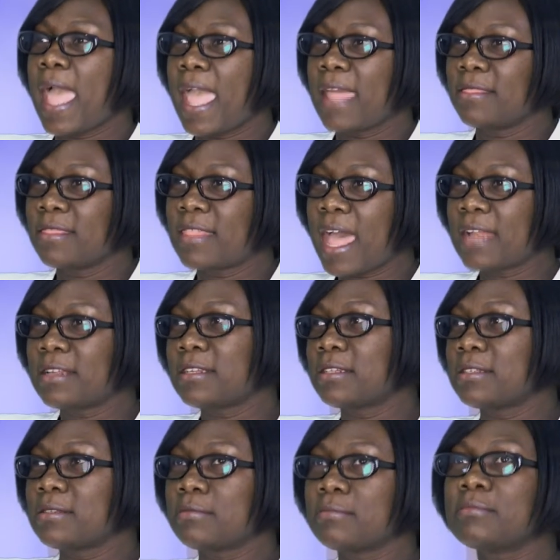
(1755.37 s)
And that
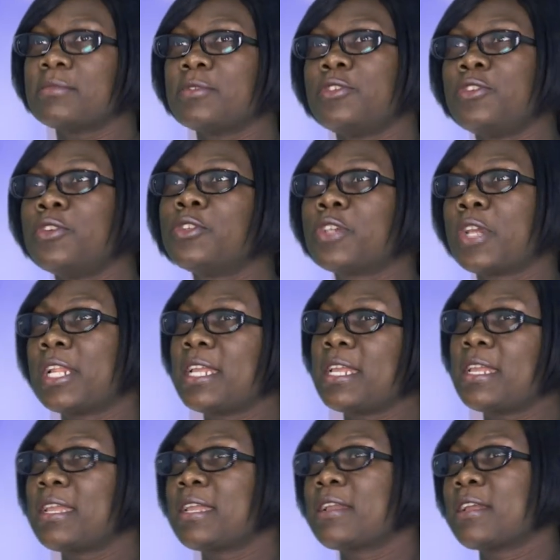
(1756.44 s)

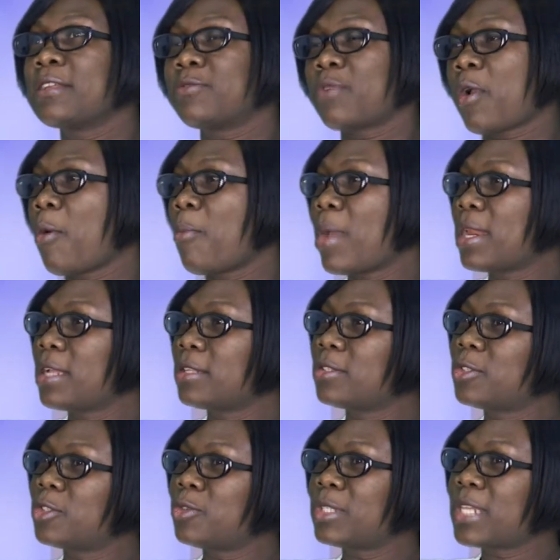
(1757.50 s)
usually is
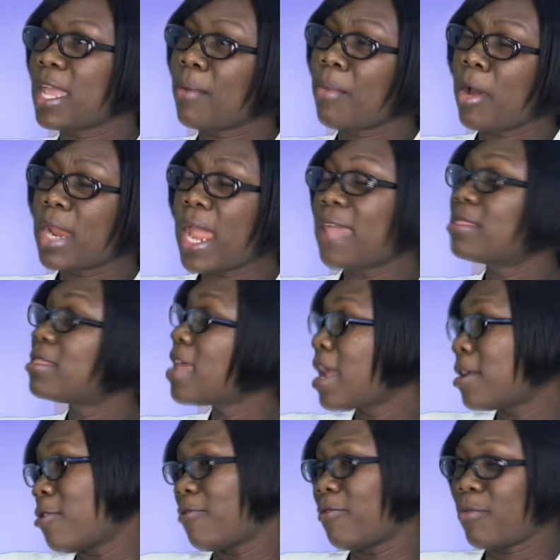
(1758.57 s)
recommended to take about
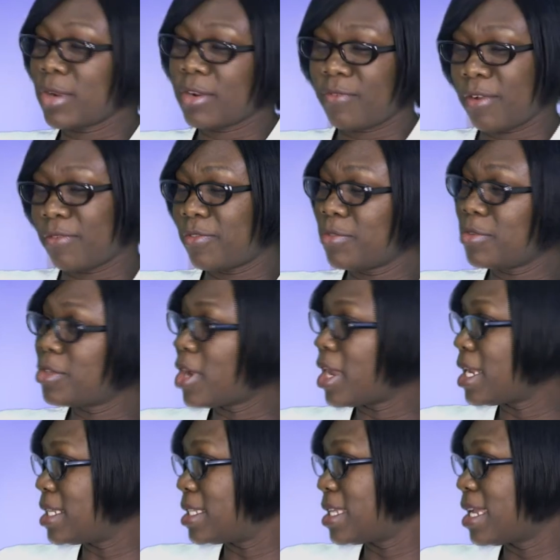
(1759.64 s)
1/3 of whatever food you're
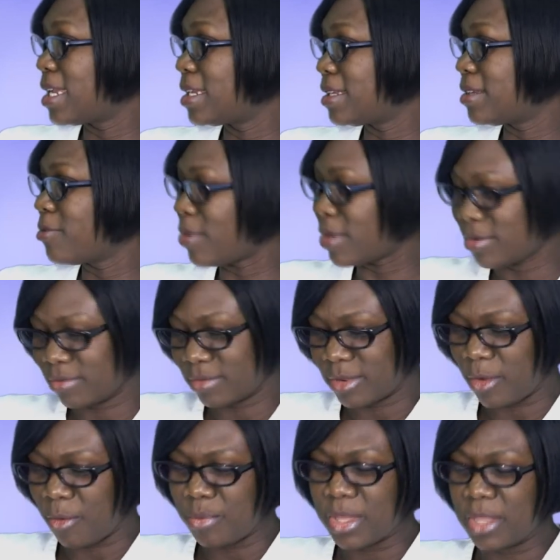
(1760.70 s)
eating,
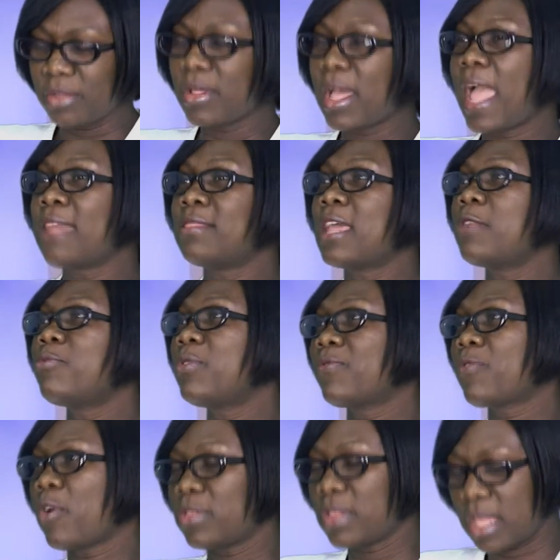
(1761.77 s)
your meal. And then
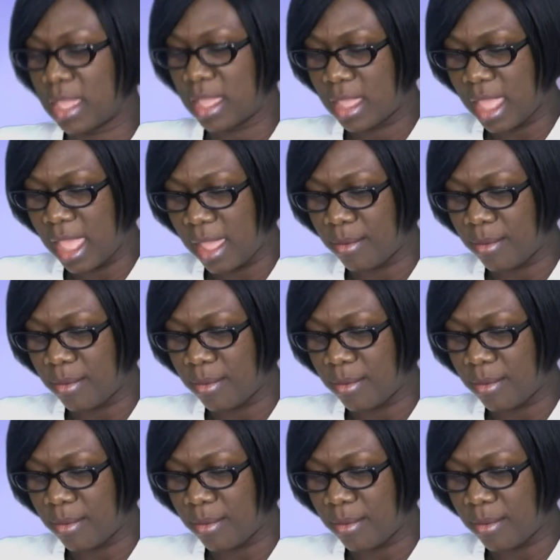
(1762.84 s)
we've got the